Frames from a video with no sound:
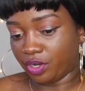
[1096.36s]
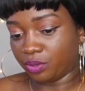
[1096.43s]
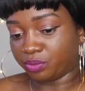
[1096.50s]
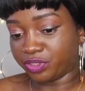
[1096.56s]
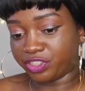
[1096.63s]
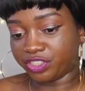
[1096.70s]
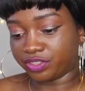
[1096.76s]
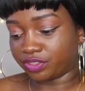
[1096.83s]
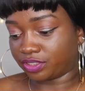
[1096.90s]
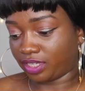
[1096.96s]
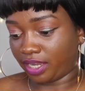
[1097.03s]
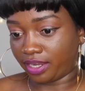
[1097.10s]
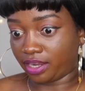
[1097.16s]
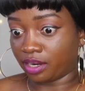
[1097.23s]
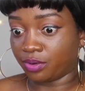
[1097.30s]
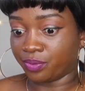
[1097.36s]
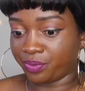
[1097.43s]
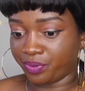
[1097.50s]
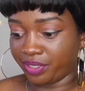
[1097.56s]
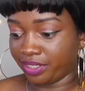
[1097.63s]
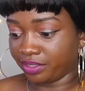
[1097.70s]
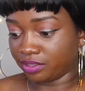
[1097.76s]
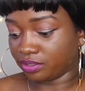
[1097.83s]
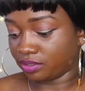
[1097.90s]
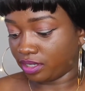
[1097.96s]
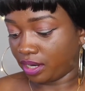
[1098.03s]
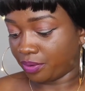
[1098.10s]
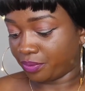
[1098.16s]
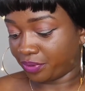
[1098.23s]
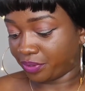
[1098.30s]
which is like a
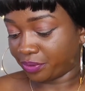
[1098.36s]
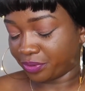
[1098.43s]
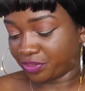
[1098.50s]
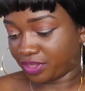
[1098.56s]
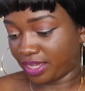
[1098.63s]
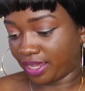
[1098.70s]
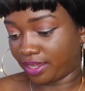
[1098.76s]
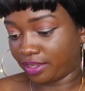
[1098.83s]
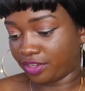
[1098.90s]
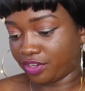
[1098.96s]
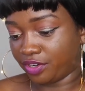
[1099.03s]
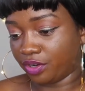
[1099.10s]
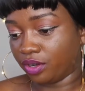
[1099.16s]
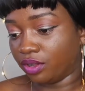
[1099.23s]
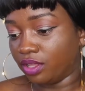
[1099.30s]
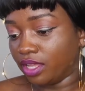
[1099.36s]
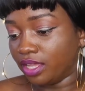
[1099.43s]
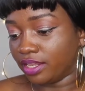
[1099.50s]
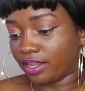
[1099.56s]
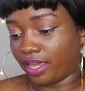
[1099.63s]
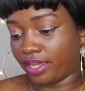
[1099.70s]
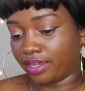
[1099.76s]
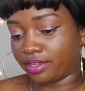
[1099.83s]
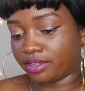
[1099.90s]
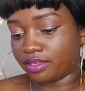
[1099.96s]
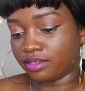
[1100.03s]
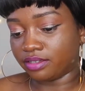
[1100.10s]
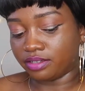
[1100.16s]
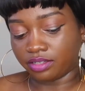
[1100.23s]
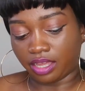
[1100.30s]
real thing, like
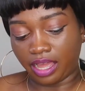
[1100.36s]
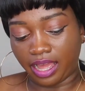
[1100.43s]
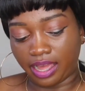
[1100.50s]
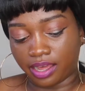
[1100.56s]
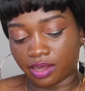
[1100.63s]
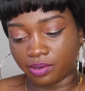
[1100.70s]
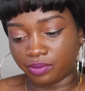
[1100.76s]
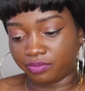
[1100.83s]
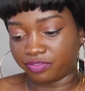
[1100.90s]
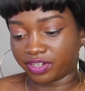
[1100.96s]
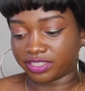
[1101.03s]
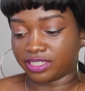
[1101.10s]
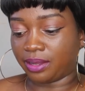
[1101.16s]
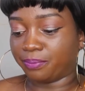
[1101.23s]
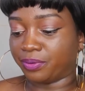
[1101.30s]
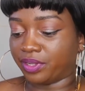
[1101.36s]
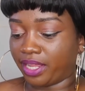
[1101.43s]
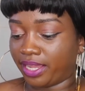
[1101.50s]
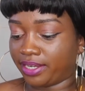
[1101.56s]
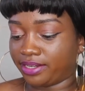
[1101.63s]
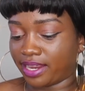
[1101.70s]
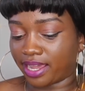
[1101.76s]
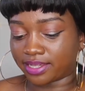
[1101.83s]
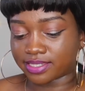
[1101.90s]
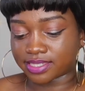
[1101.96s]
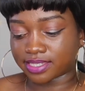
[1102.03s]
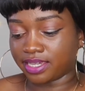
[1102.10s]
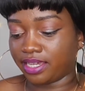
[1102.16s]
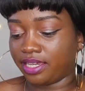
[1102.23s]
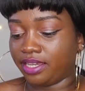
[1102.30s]
how, for example, like dark
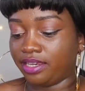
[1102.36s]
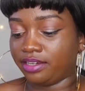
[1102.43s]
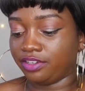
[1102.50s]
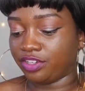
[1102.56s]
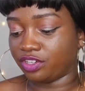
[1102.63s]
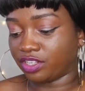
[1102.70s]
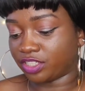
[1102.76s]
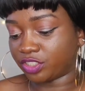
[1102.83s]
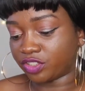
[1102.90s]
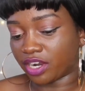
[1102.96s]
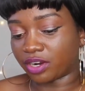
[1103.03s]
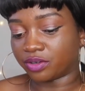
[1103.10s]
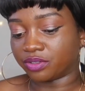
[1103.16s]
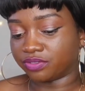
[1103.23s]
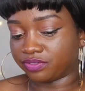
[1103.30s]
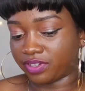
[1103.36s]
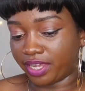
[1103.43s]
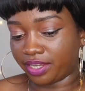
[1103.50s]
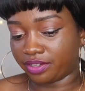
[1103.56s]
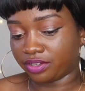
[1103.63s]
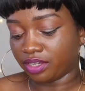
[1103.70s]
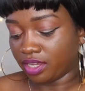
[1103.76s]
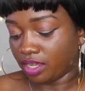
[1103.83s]
skin, the struggle of like